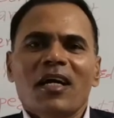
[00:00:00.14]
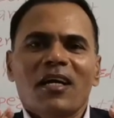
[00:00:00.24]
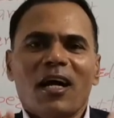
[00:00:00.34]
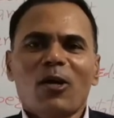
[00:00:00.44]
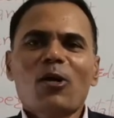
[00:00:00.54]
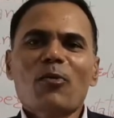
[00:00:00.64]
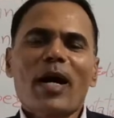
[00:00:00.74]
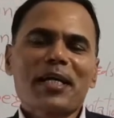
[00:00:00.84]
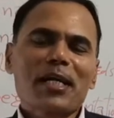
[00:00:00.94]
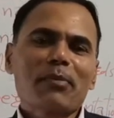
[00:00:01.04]
Hello,
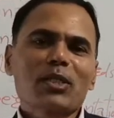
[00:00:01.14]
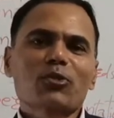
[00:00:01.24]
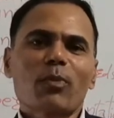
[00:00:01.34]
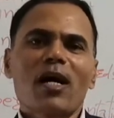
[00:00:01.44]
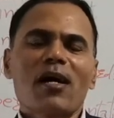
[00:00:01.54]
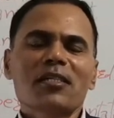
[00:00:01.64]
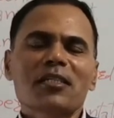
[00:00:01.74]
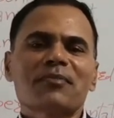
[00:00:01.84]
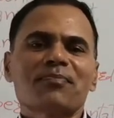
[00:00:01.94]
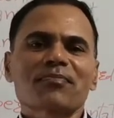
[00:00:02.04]
my name is Subhash,
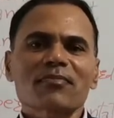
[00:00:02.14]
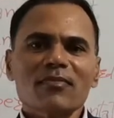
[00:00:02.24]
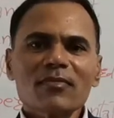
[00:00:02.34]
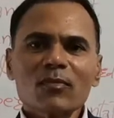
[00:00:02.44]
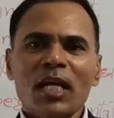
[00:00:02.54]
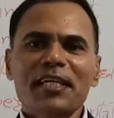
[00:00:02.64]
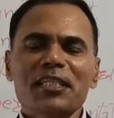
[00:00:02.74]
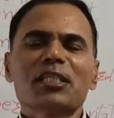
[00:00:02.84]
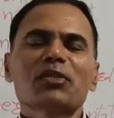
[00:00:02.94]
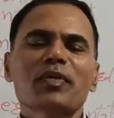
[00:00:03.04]
and in
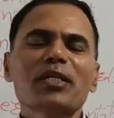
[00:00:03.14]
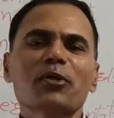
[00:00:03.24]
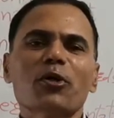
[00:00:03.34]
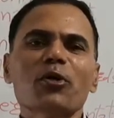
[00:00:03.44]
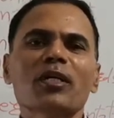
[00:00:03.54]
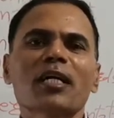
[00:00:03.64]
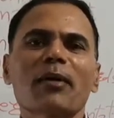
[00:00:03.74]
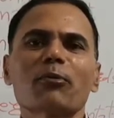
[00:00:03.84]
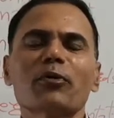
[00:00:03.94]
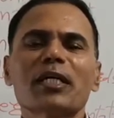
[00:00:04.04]
this video
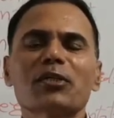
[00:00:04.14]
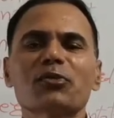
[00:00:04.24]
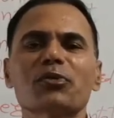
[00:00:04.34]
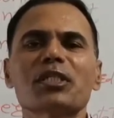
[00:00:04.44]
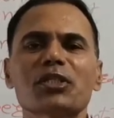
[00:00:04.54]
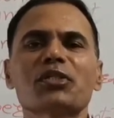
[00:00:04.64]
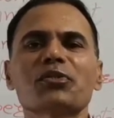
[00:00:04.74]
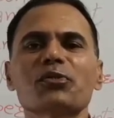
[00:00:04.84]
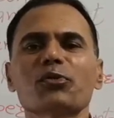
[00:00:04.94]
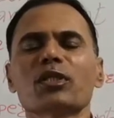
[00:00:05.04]
I'm going to teach
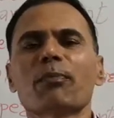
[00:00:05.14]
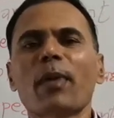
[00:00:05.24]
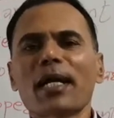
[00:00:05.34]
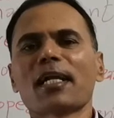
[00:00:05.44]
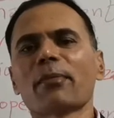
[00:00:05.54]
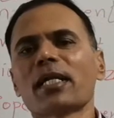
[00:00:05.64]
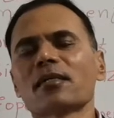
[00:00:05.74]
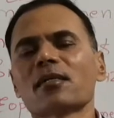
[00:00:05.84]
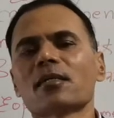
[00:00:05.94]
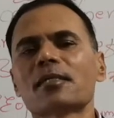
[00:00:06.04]
you the
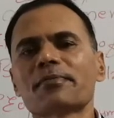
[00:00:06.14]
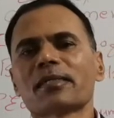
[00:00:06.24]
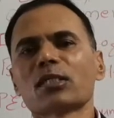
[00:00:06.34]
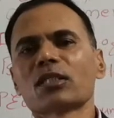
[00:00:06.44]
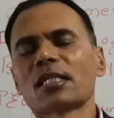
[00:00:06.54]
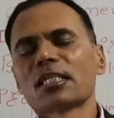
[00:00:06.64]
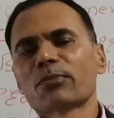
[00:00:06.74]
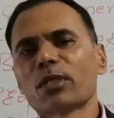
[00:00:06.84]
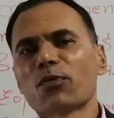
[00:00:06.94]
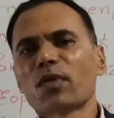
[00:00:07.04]
fundamental
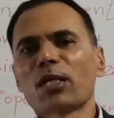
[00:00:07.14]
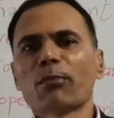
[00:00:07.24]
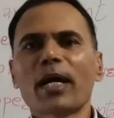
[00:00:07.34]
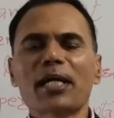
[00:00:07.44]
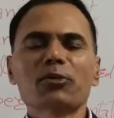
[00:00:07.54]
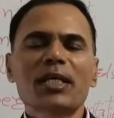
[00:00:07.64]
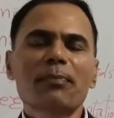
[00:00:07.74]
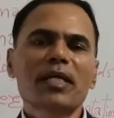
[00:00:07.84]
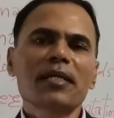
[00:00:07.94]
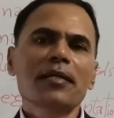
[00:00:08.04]
differences between
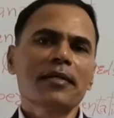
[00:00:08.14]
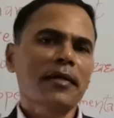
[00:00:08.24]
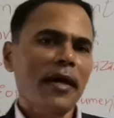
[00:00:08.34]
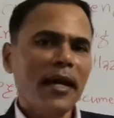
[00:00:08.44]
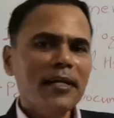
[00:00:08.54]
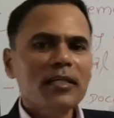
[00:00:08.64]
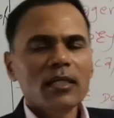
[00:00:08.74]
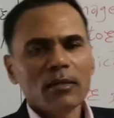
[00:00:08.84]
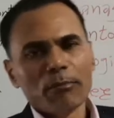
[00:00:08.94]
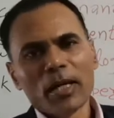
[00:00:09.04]
biosafety
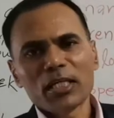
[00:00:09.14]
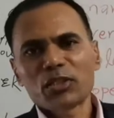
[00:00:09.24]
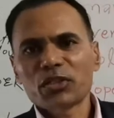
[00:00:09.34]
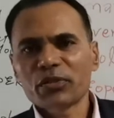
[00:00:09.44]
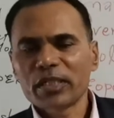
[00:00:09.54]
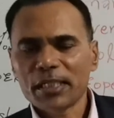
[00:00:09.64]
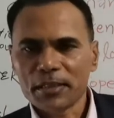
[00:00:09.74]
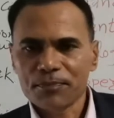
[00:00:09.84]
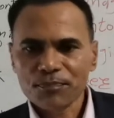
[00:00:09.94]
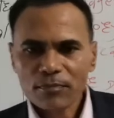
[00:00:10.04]
and
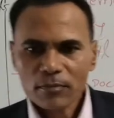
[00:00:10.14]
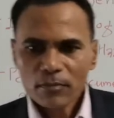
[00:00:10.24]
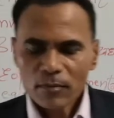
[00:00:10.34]
biosecurity.